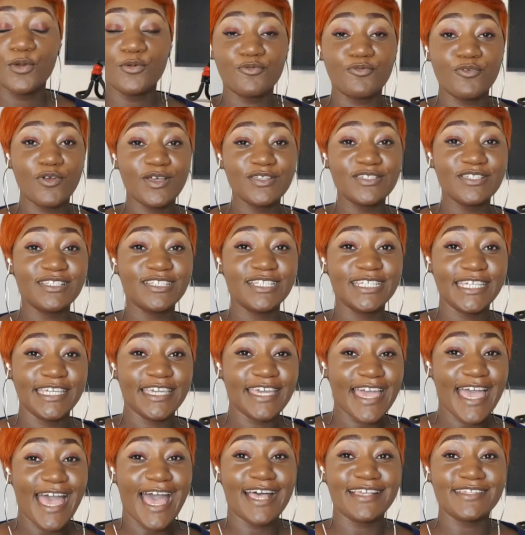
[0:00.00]

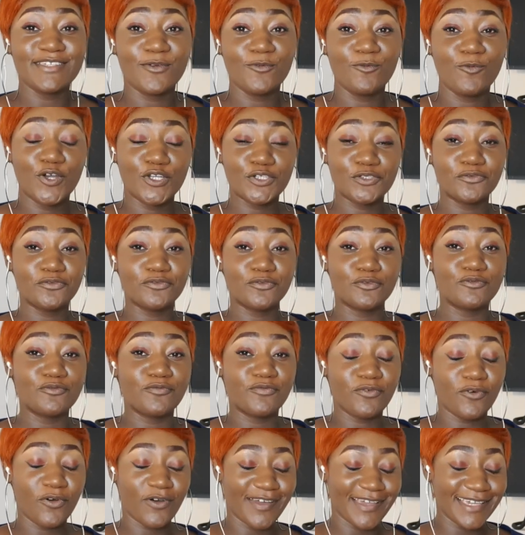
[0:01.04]
Rosalía has a wonderful
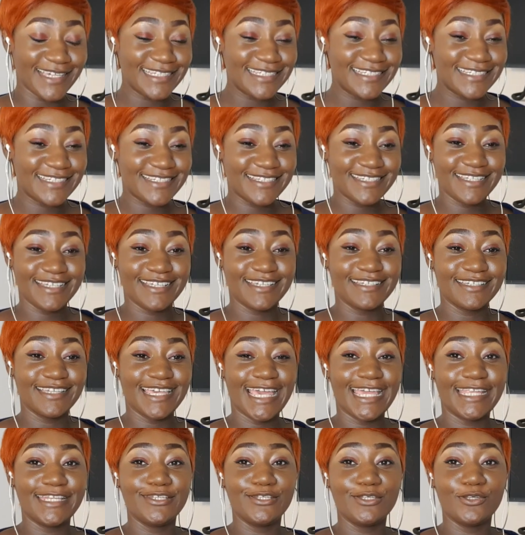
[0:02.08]
voice,
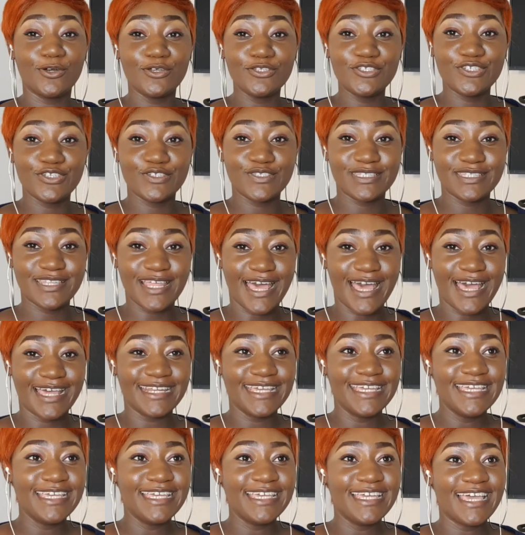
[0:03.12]
and not just that,
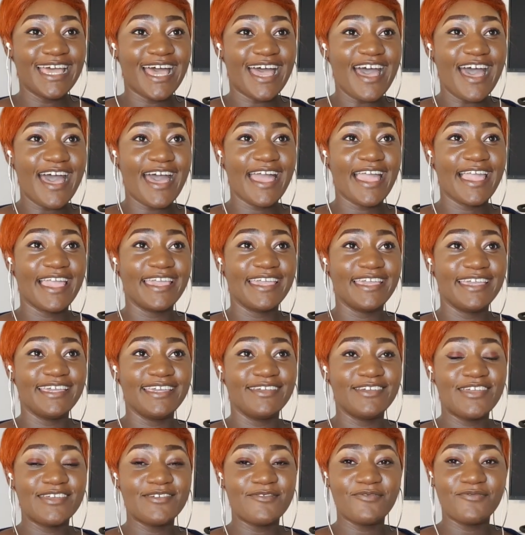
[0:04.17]
I
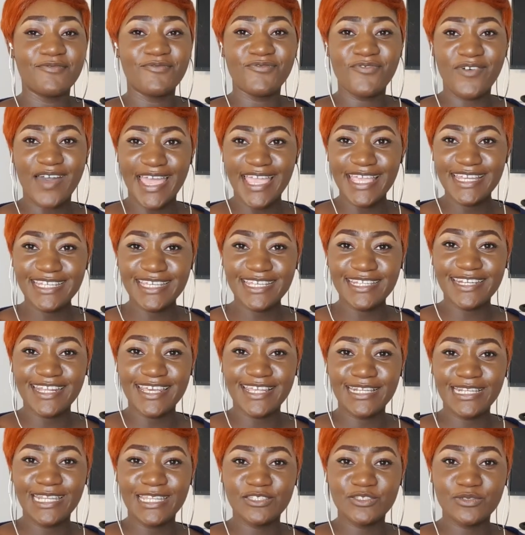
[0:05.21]
find it
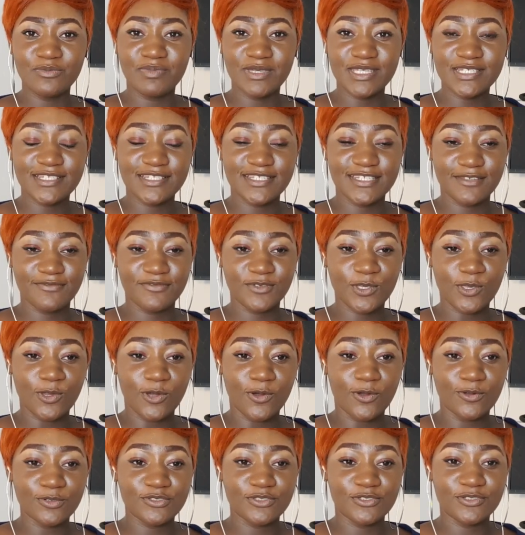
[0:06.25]
a little bit
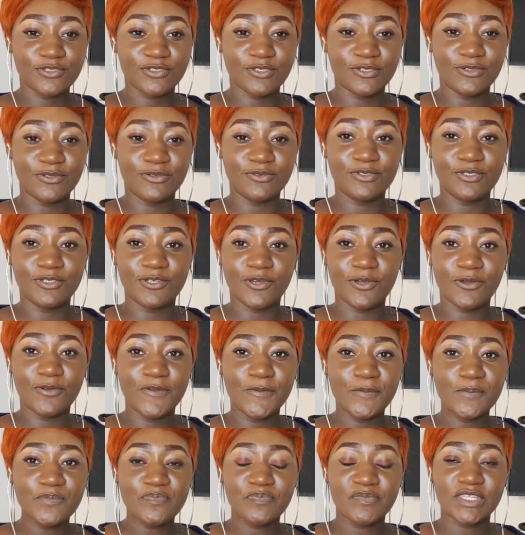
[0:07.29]
difficult to, you
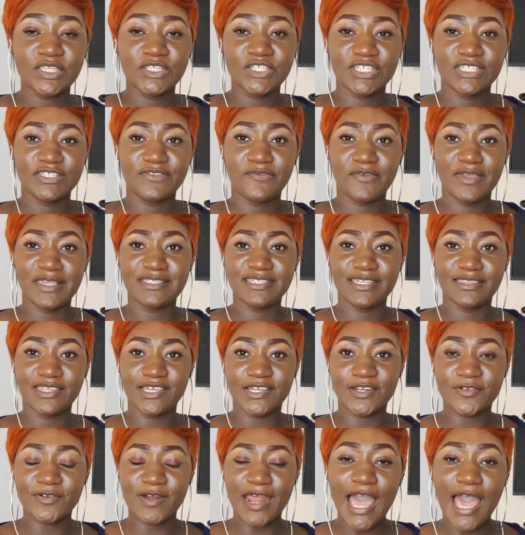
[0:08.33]
know, she's facing the
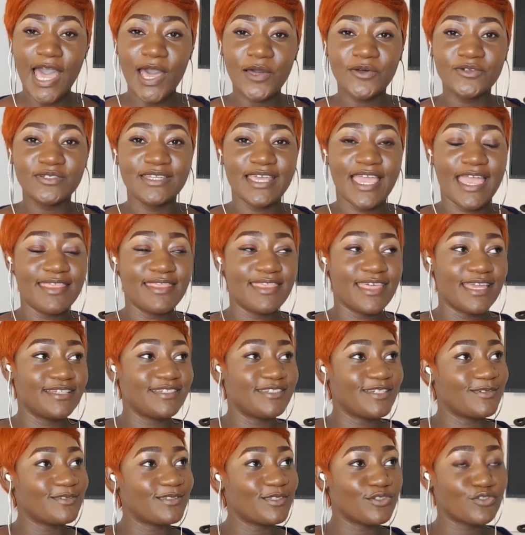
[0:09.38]
crowd and then
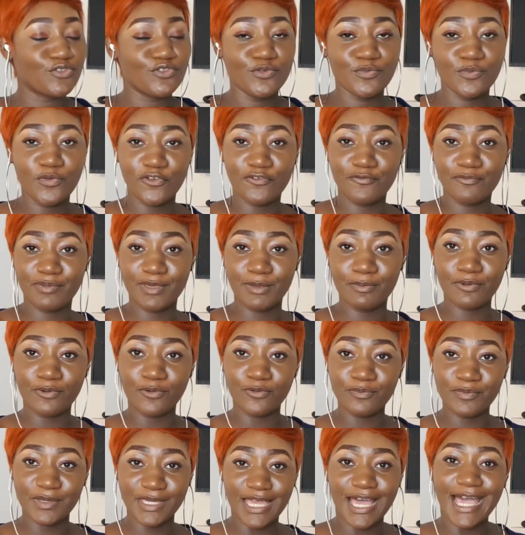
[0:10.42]
there's this group of
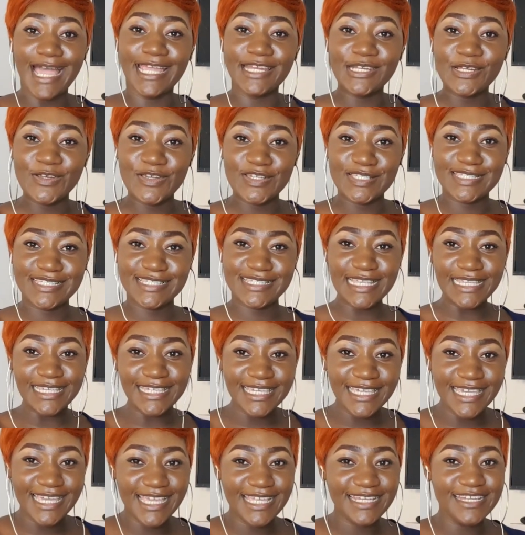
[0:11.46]
people behind her
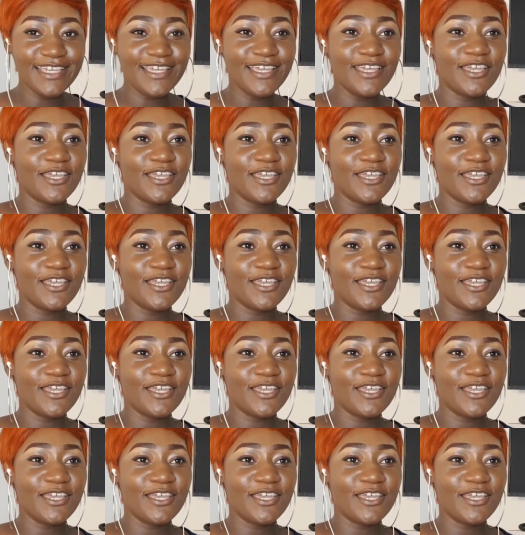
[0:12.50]
singing.